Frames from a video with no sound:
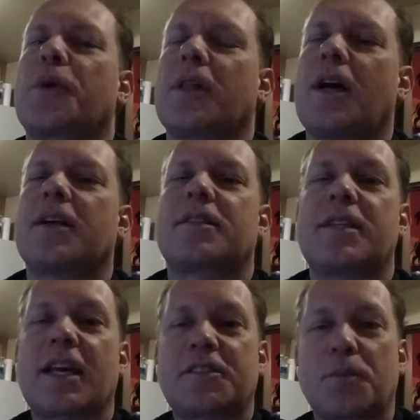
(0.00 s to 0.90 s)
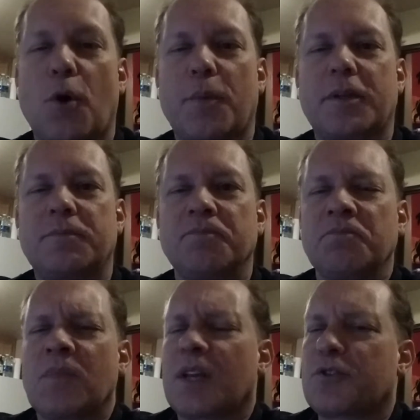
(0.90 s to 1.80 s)
realize the next moment.
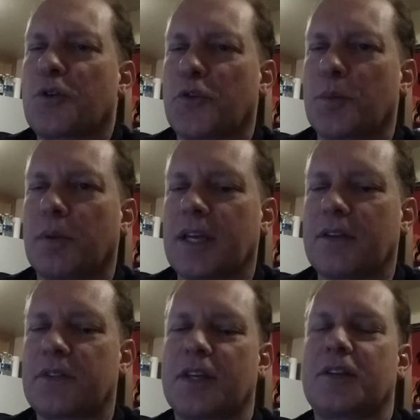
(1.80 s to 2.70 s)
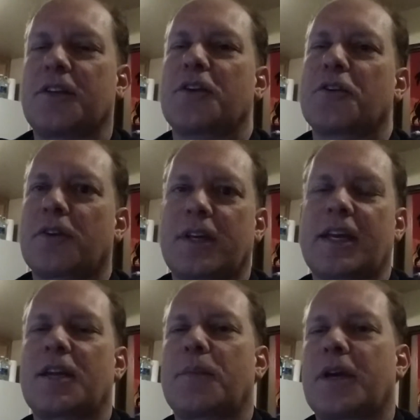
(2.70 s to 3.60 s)
So if you believe that you're
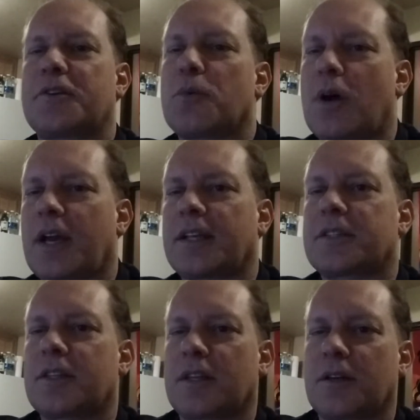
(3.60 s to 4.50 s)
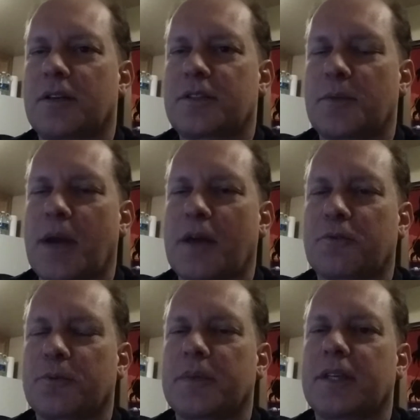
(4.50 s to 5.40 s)
getting out of bed and you're walking to the
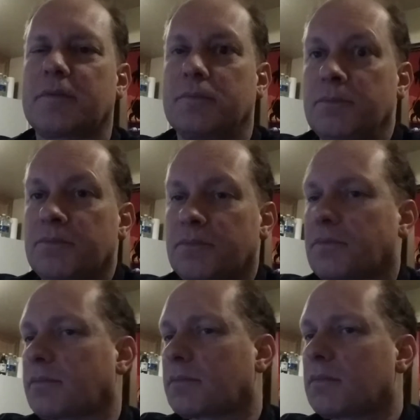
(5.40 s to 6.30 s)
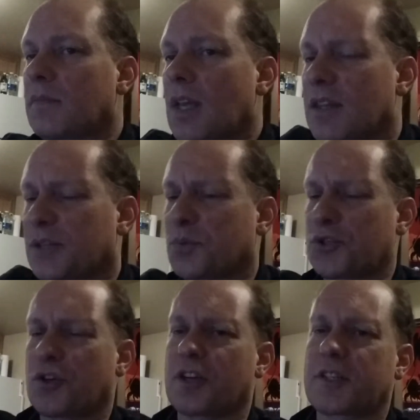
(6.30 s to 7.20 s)
bathroom, then that's what
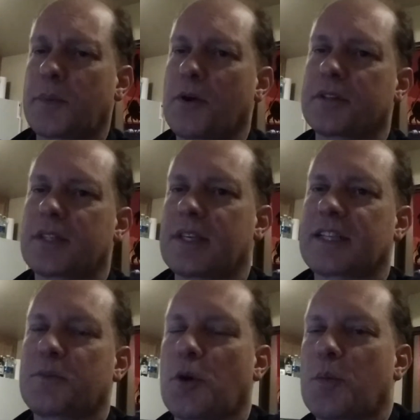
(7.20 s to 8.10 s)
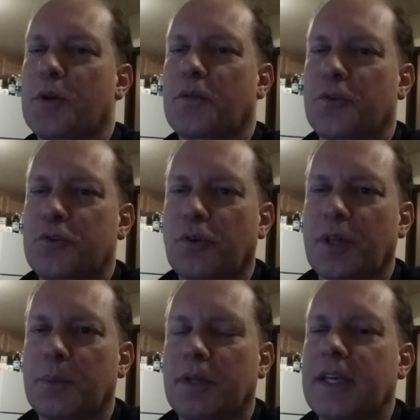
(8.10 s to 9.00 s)
you're going to experience in the next moment. But if you
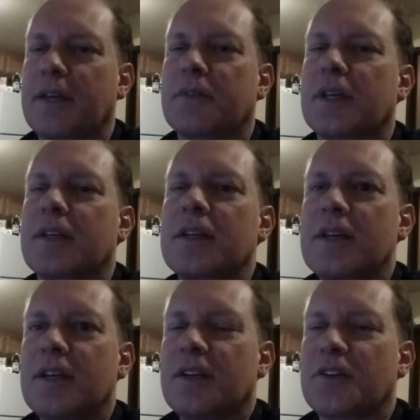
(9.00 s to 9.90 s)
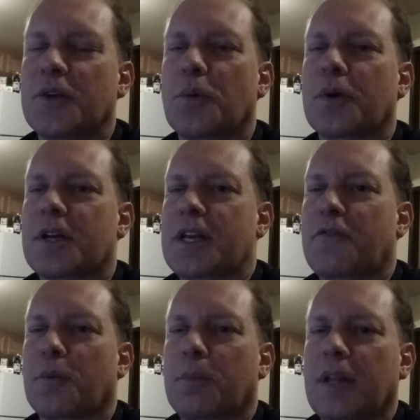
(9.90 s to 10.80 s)
truly believe that you were in a
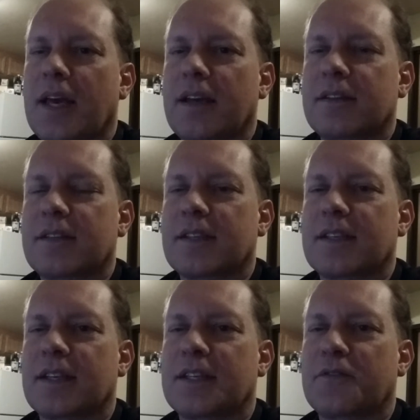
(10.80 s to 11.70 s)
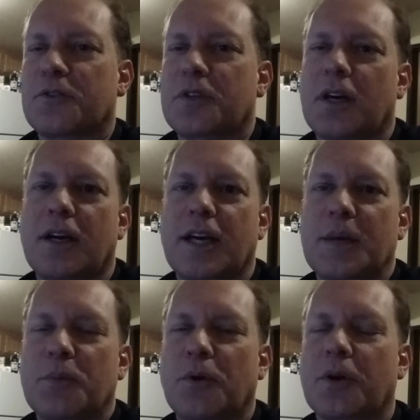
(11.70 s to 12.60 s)
different place and a different
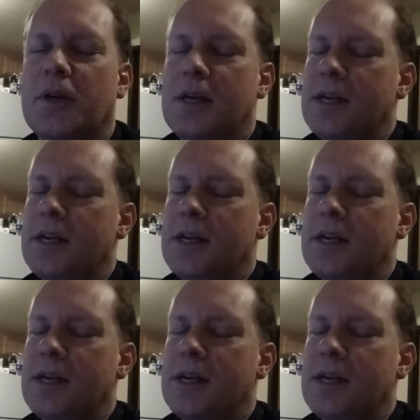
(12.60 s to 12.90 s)
time, or